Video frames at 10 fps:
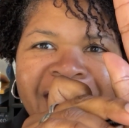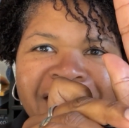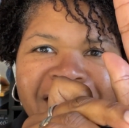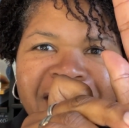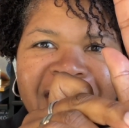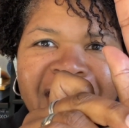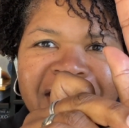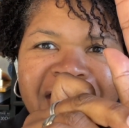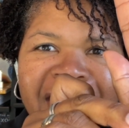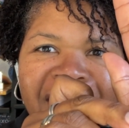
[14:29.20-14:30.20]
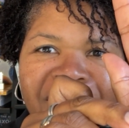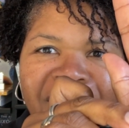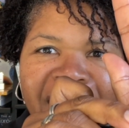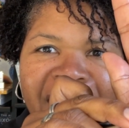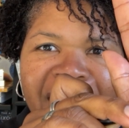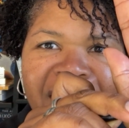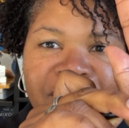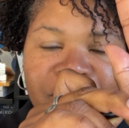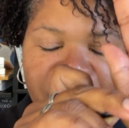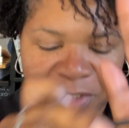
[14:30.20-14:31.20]
I think I now
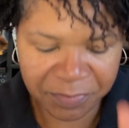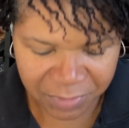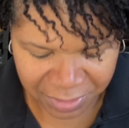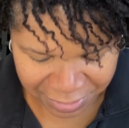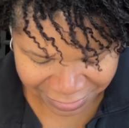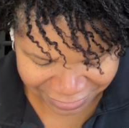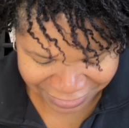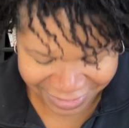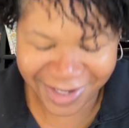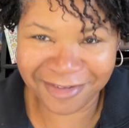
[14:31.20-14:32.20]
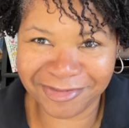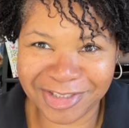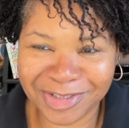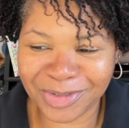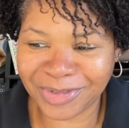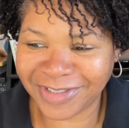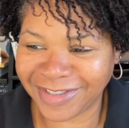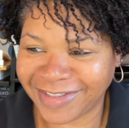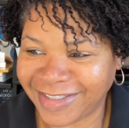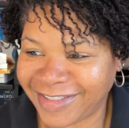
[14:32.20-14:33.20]
have pretty much every tool
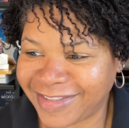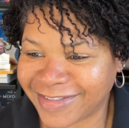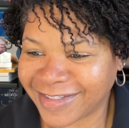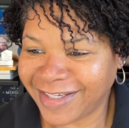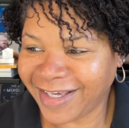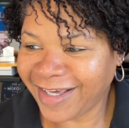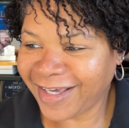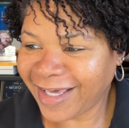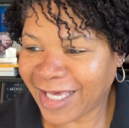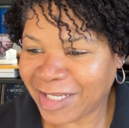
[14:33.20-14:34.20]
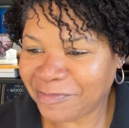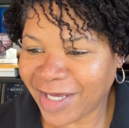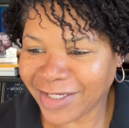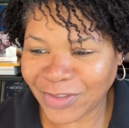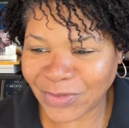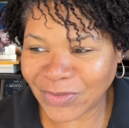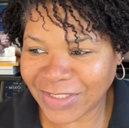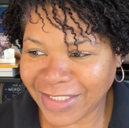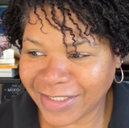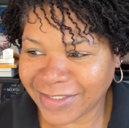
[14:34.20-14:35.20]
there is. And my goal
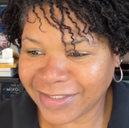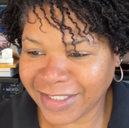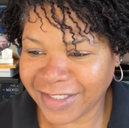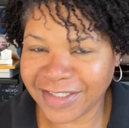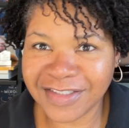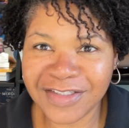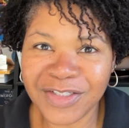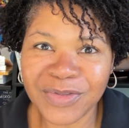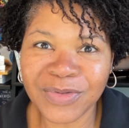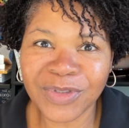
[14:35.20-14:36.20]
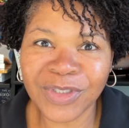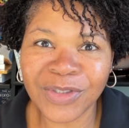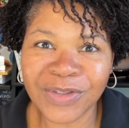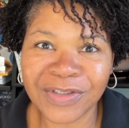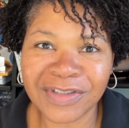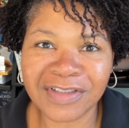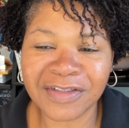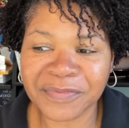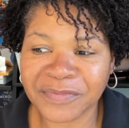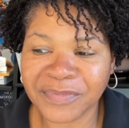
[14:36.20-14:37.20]
here is to learn
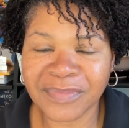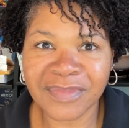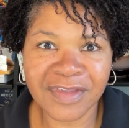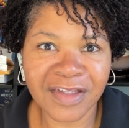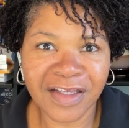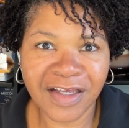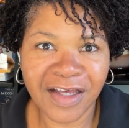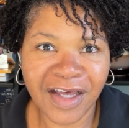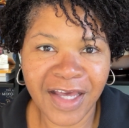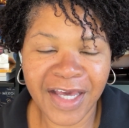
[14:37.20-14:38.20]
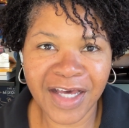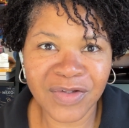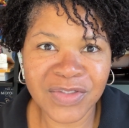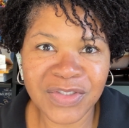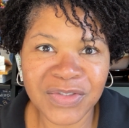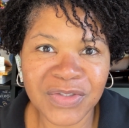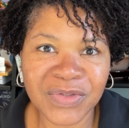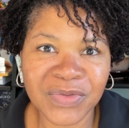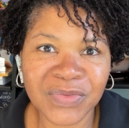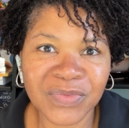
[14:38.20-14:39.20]
how
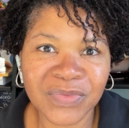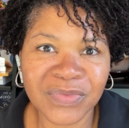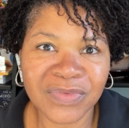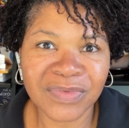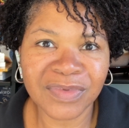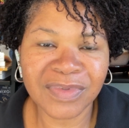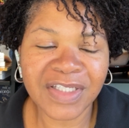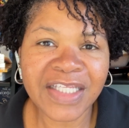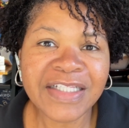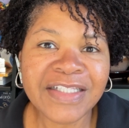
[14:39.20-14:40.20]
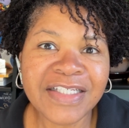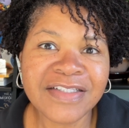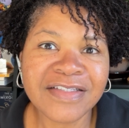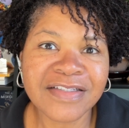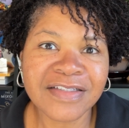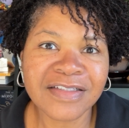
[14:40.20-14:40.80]
to, at least,